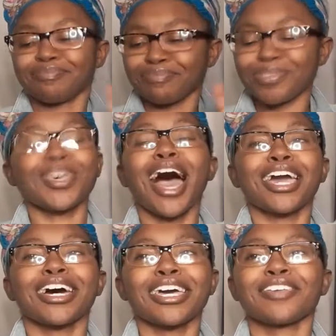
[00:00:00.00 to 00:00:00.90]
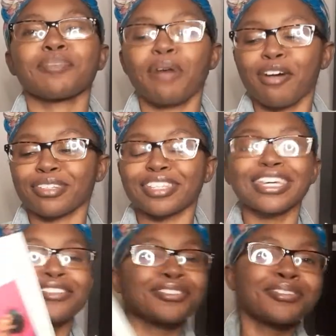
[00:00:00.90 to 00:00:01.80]
Saga is about
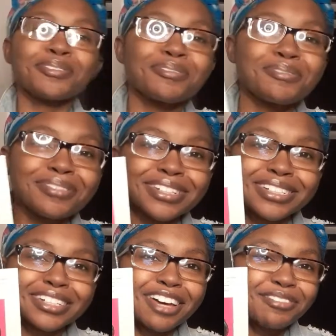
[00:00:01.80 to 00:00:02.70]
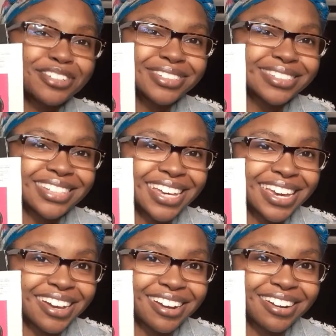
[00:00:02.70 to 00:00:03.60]
these 2 lovers
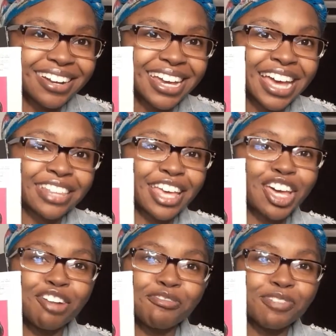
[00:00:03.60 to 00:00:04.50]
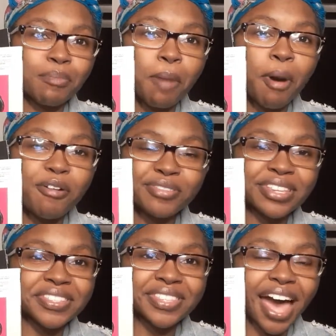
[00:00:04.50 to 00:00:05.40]
here. They come from
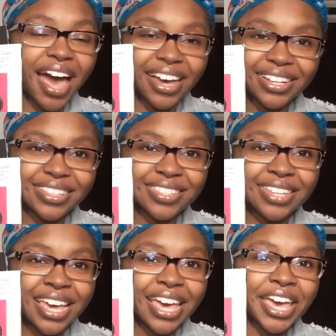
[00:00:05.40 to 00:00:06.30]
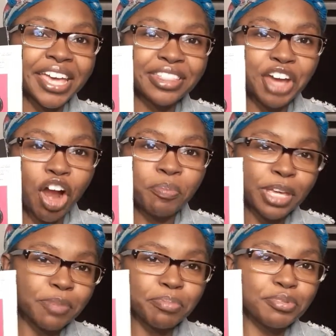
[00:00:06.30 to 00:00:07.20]
opposing sides, and there are
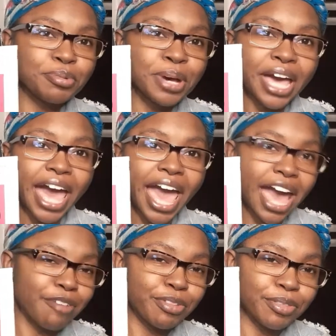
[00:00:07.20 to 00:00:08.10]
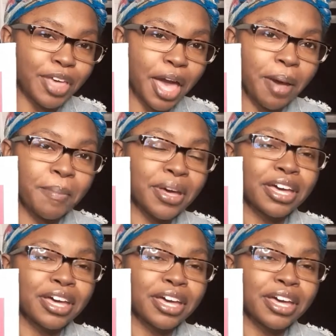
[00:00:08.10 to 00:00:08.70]
people after them